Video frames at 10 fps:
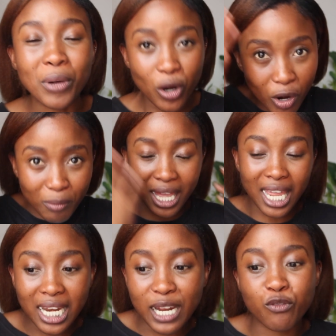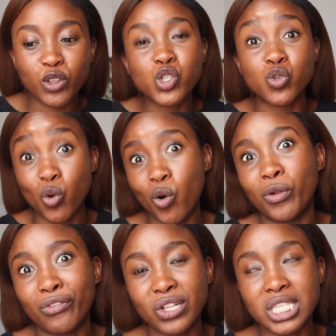but on my head it feels
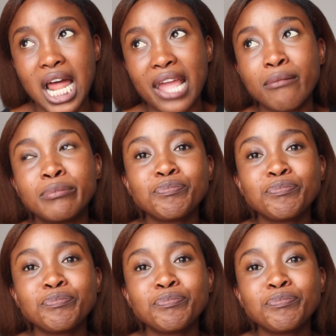normal. It feels like